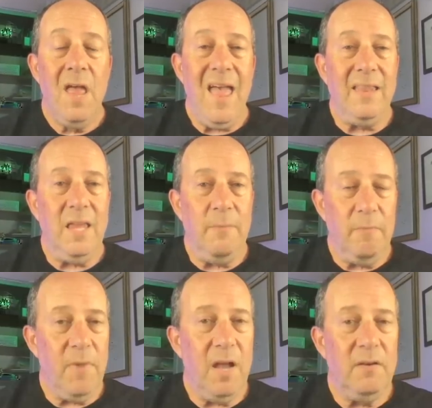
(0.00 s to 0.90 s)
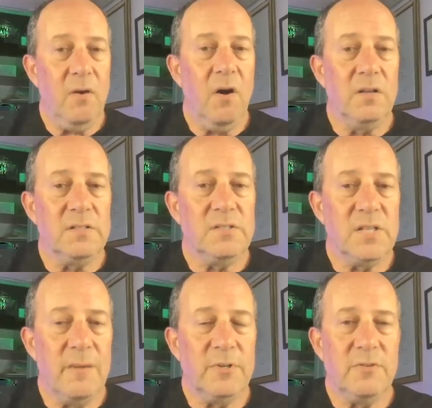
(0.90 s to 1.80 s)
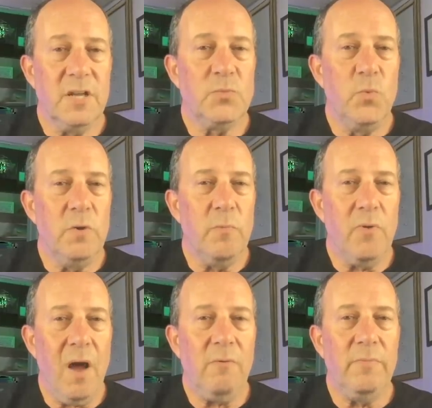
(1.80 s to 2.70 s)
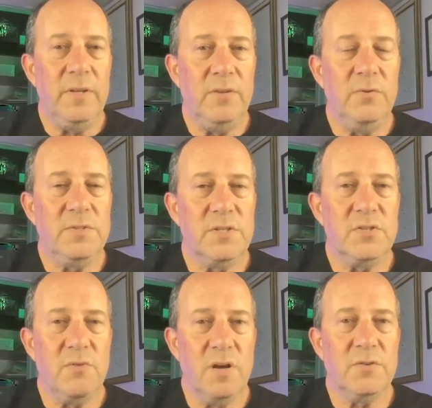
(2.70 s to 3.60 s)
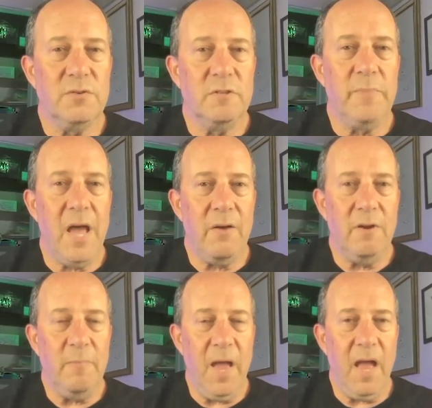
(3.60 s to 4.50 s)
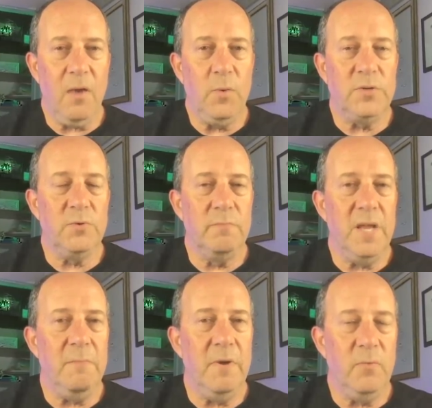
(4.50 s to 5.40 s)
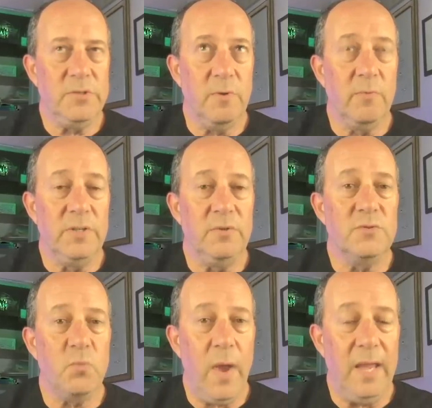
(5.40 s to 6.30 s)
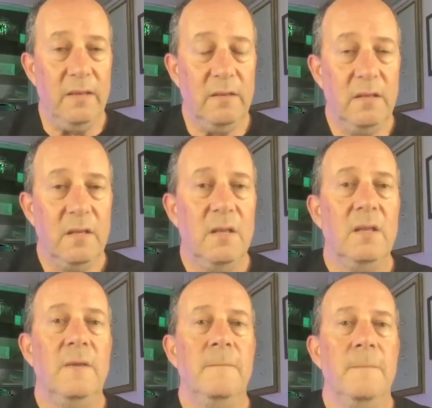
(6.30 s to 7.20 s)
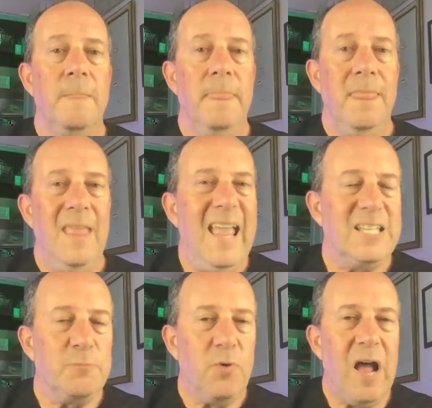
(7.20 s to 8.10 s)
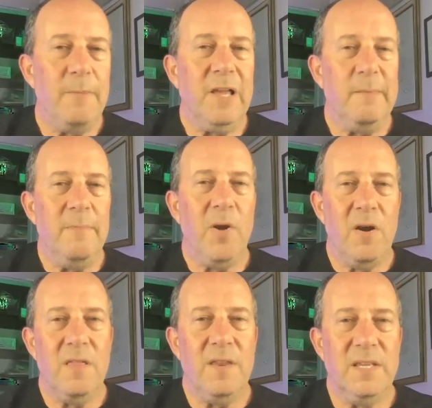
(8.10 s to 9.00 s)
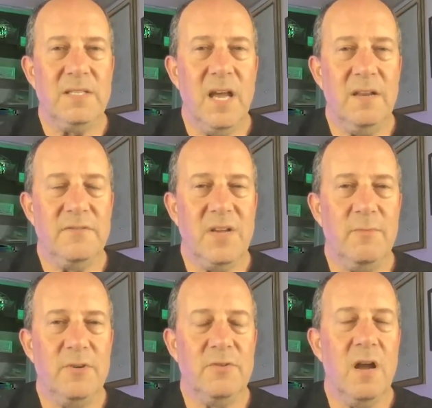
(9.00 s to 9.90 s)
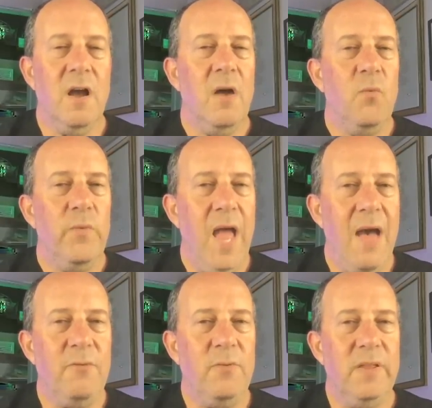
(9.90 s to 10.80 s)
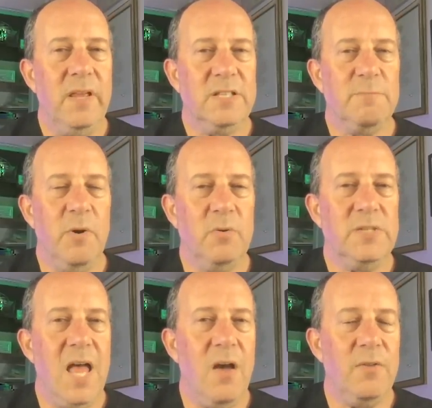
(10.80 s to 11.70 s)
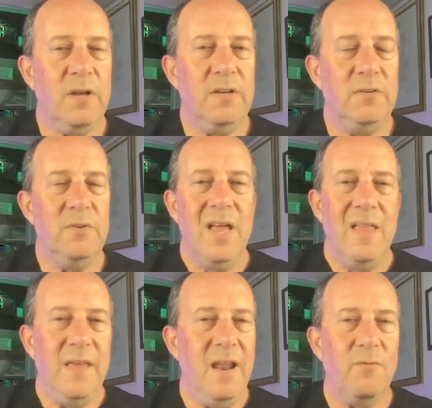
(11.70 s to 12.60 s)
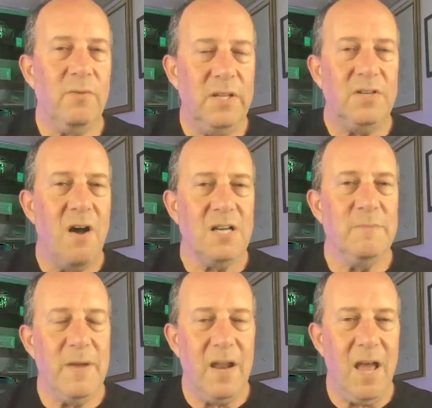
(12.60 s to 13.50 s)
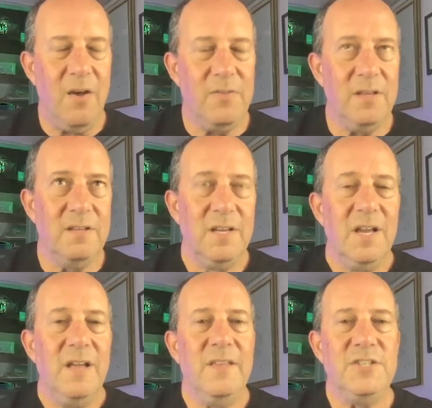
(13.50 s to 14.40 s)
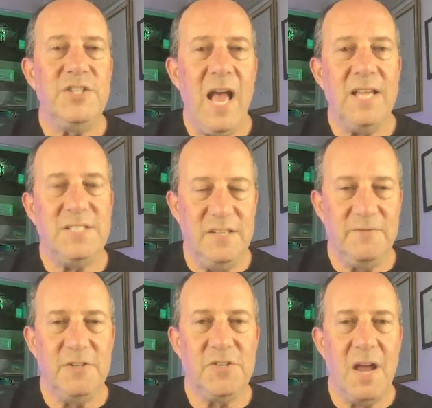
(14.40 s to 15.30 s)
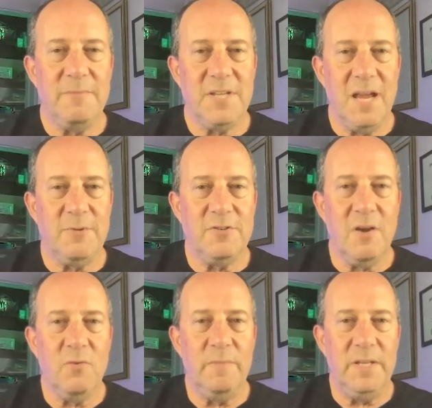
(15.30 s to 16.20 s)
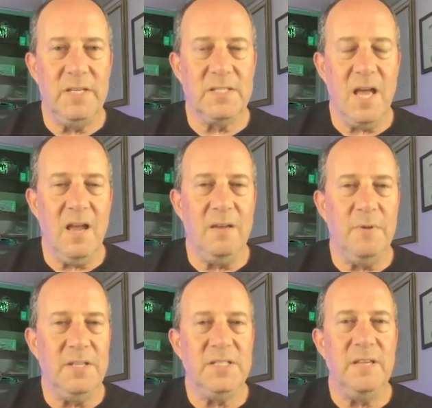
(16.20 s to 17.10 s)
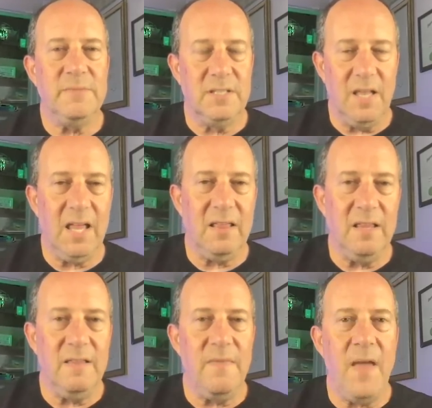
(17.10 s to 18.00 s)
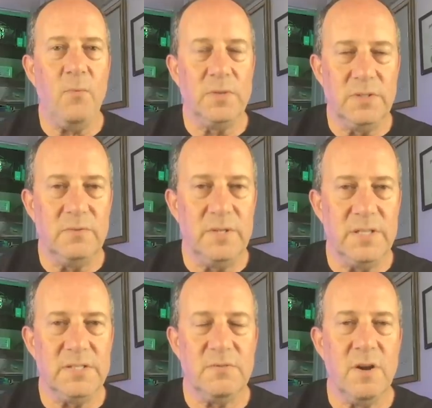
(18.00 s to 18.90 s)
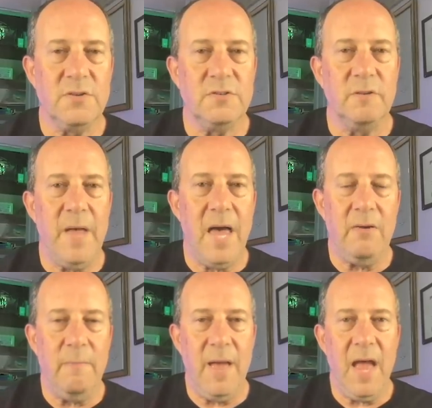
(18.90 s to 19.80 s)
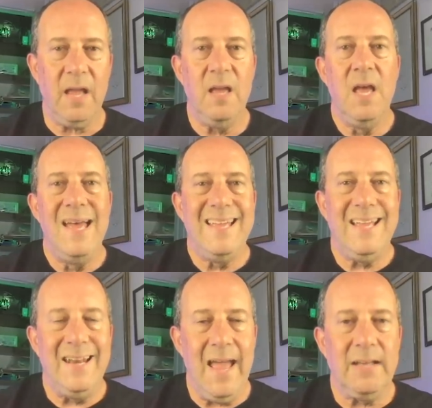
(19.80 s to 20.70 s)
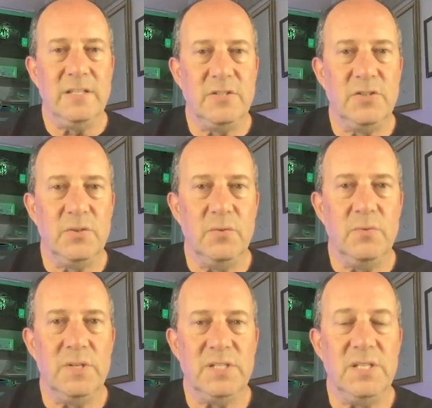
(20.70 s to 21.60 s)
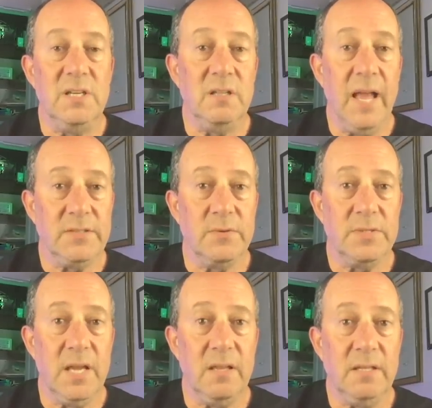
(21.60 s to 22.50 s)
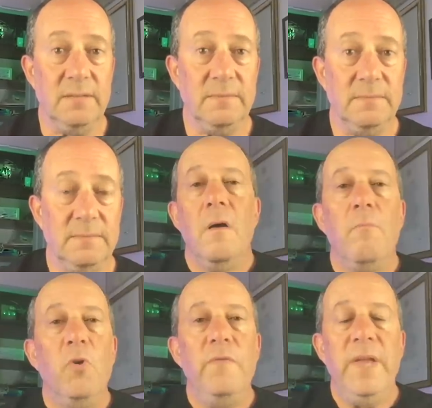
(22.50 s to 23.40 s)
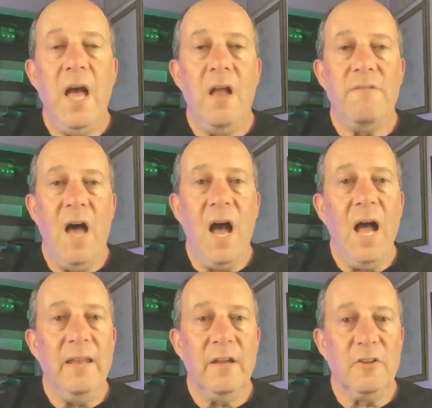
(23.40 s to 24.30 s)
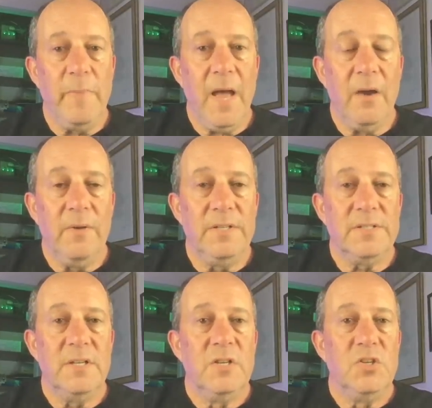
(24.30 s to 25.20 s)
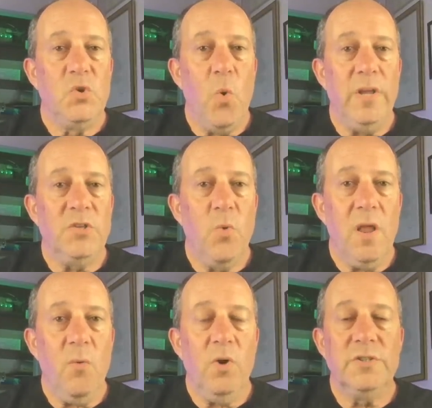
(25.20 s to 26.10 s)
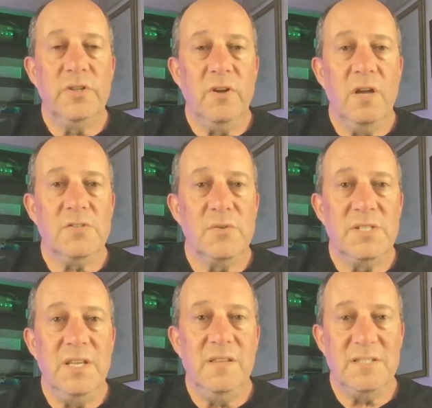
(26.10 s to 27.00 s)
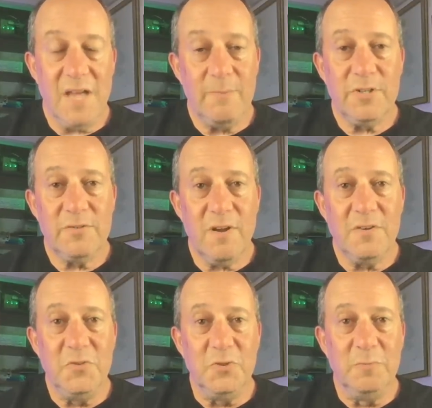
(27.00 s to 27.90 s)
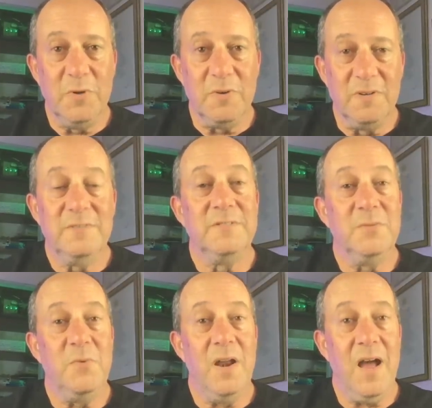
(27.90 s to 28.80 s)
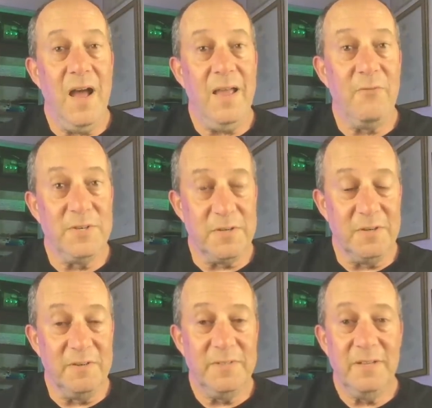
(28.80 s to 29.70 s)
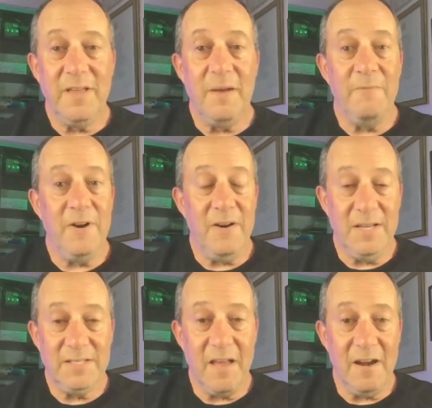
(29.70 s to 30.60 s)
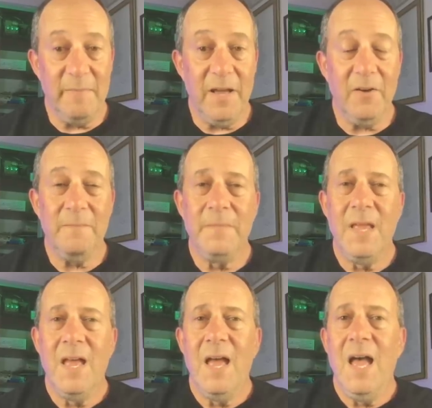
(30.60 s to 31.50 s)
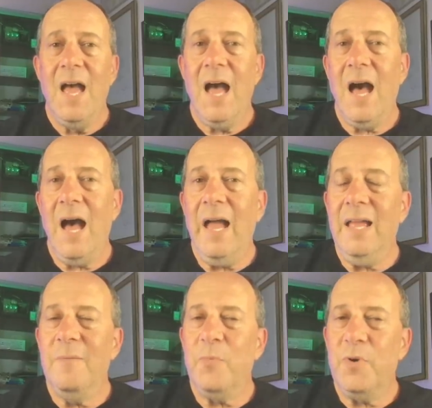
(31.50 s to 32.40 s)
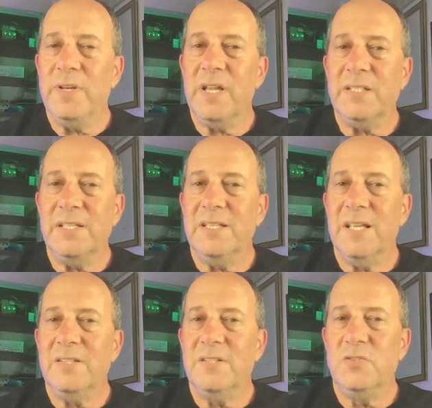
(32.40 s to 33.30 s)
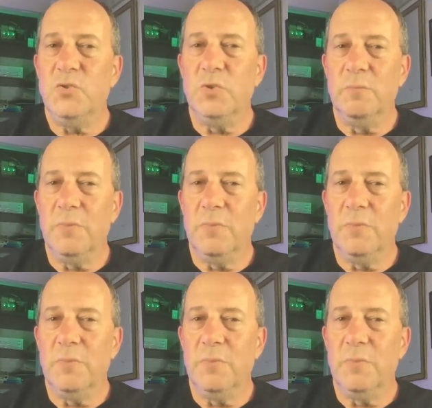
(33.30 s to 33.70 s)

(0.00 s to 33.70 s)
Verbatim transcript: And keep in mind, all Cybertrucks will probably use a structural battery pack, which will reduce weight. It's probably going to be part of the design of Cybertruck. They haven't really exposed how they're going to do. They never really talked about how the chassis for Cybertruck would be designed, but it seems likely that they will do this structural battery pack connected to the steel exoskeleton. Moving out of the high nickel batteries, 2021 should also see the Cybertruck dual motor, the one I reserved and I'm very excited about. I am predicting that dual